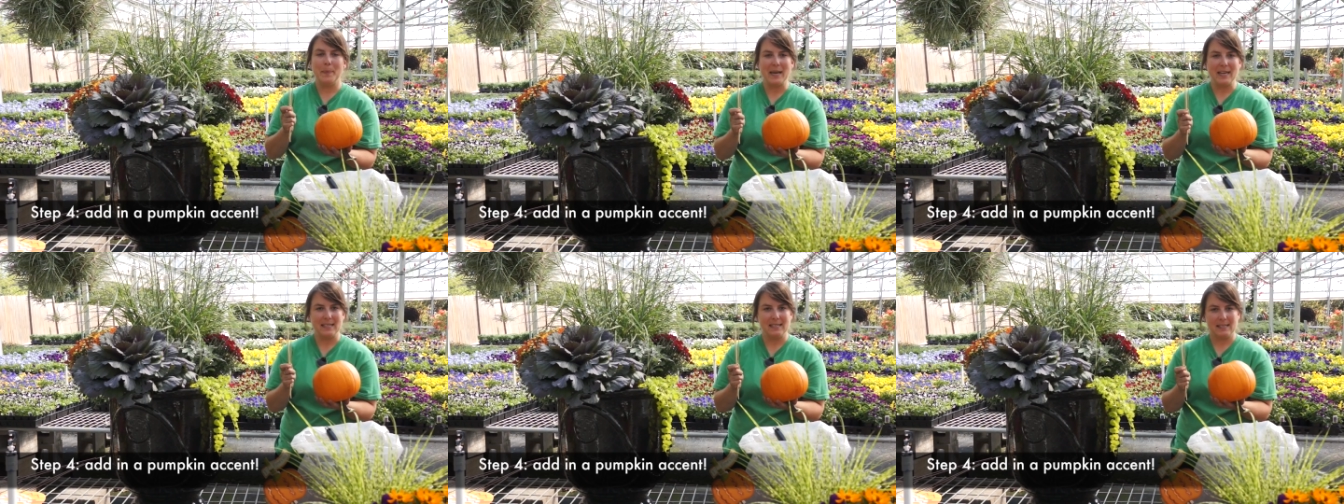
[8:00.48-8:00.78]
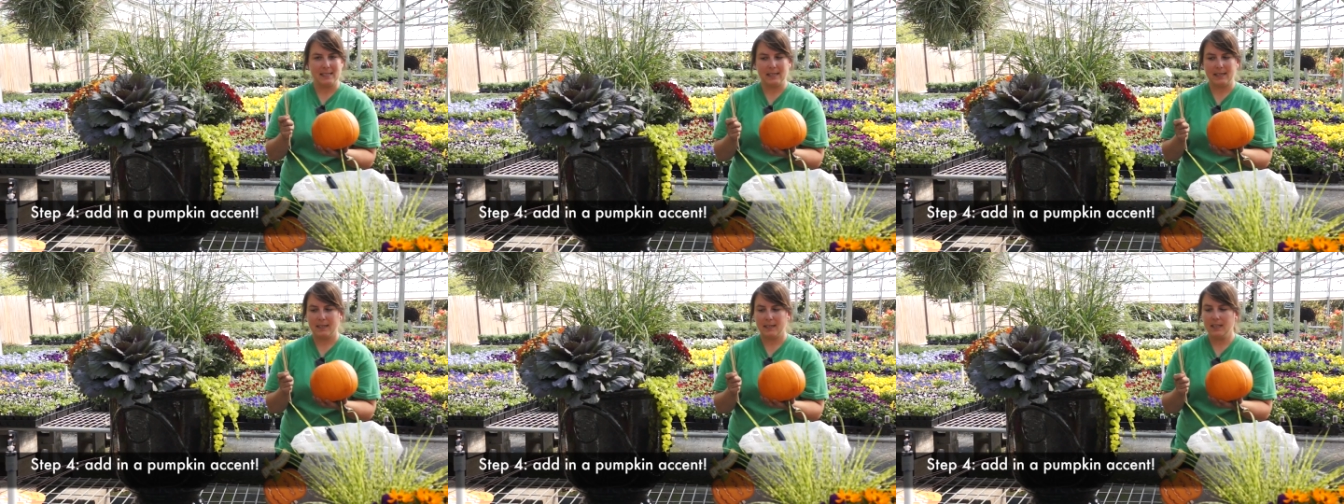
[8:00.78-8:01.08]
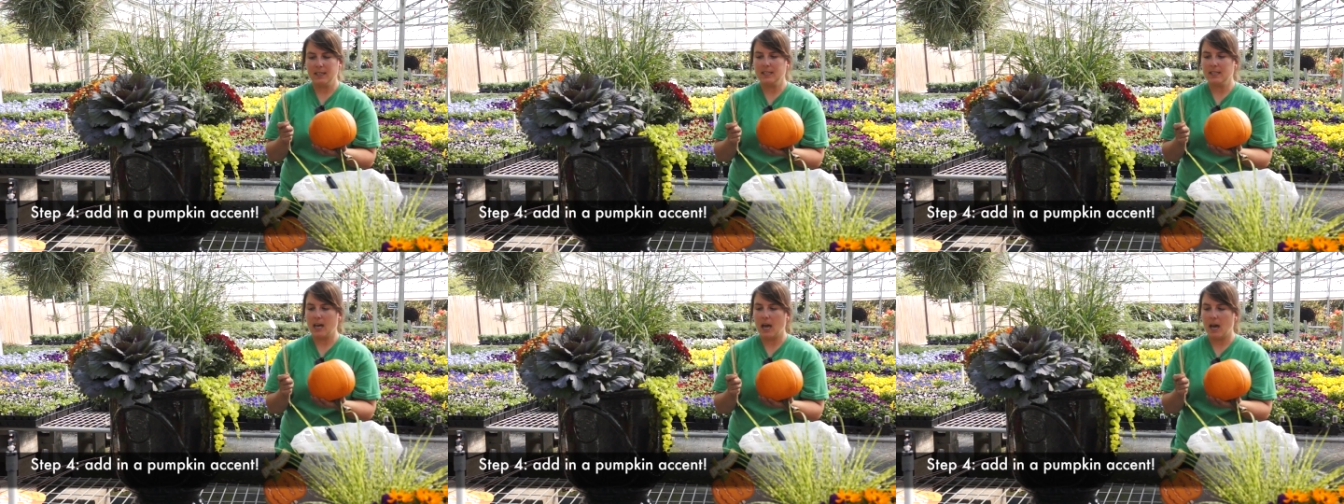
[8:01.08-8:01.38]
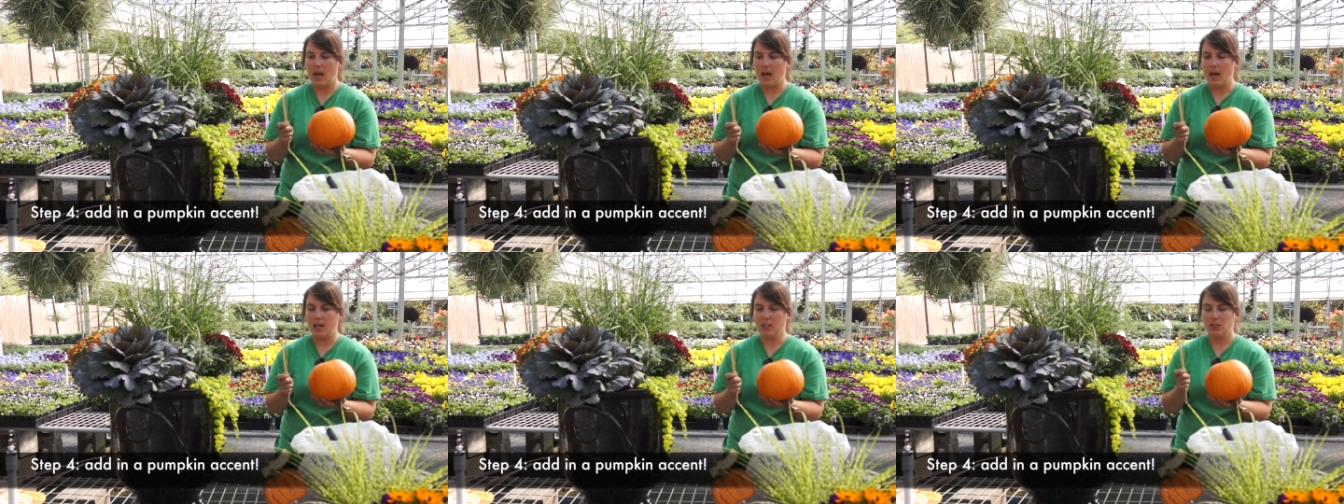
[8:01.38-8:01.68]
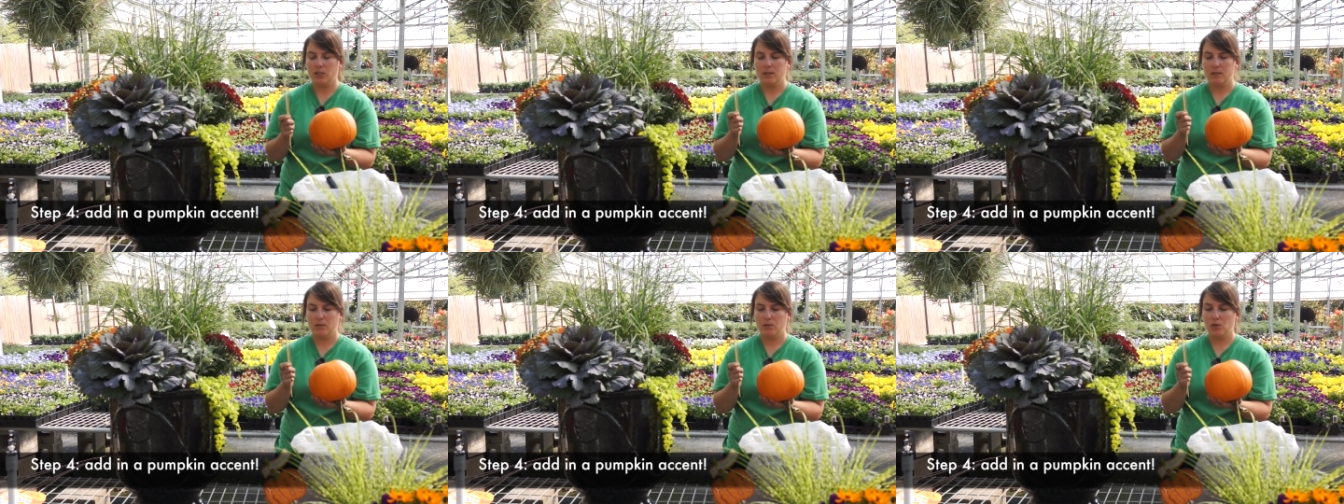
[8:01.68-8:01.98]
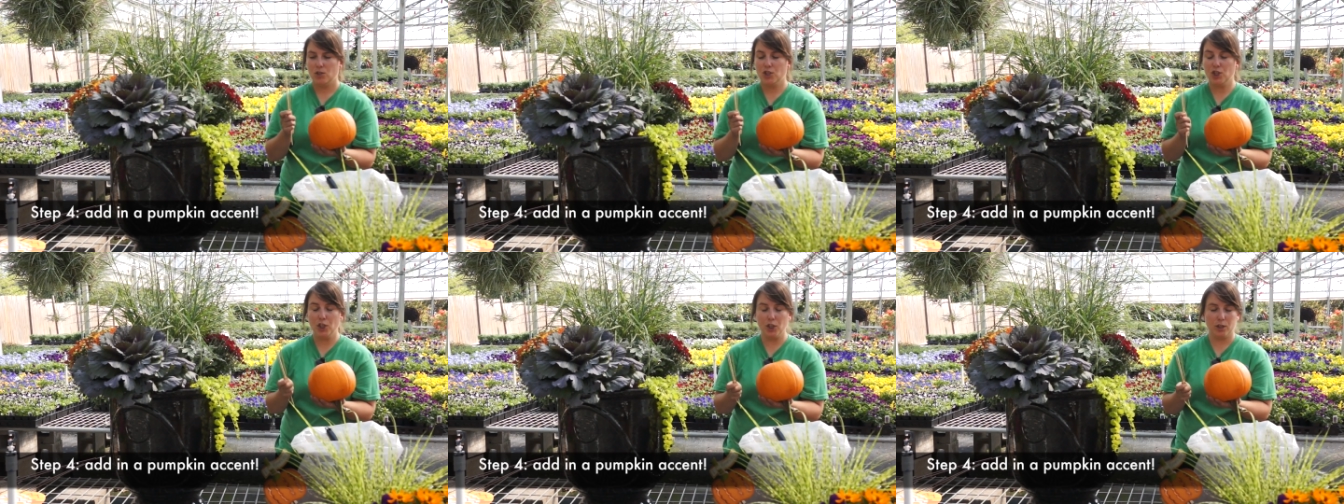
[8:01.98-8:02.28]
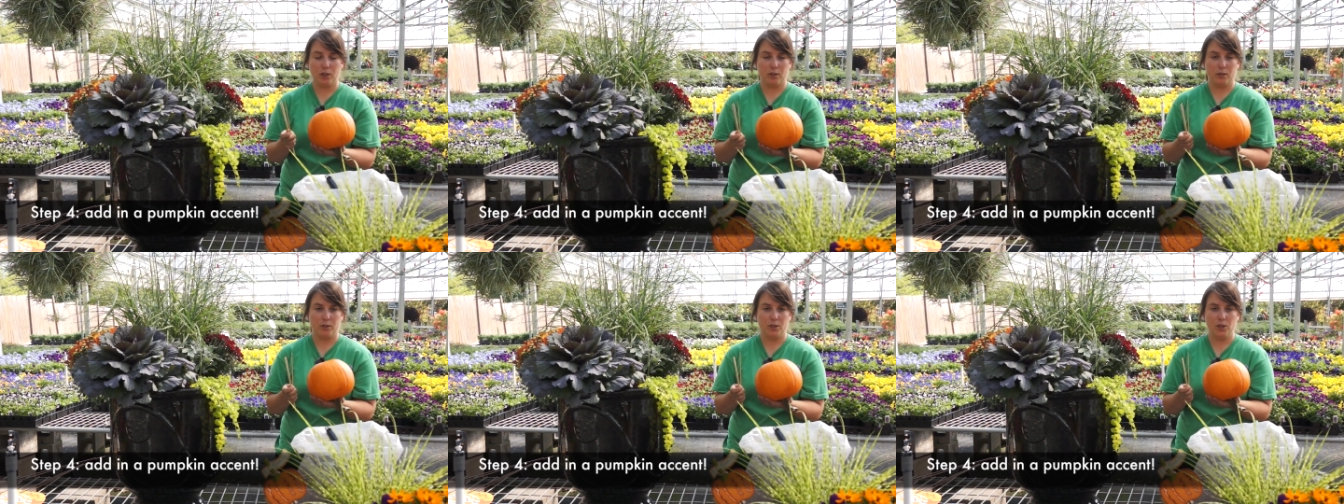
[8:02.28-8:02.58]
basic
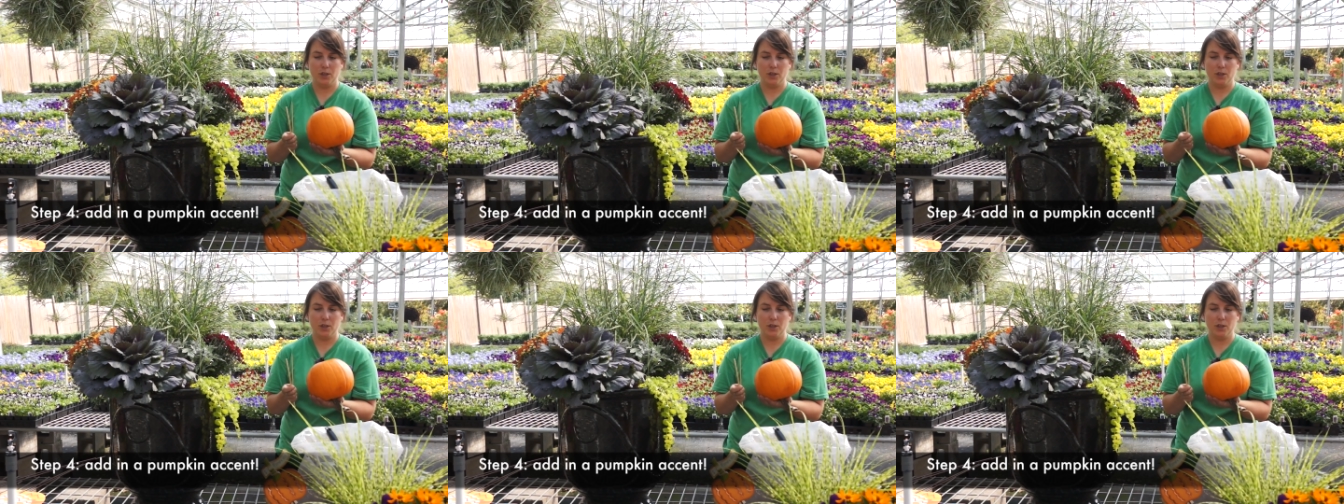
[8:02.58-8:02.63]
skewers.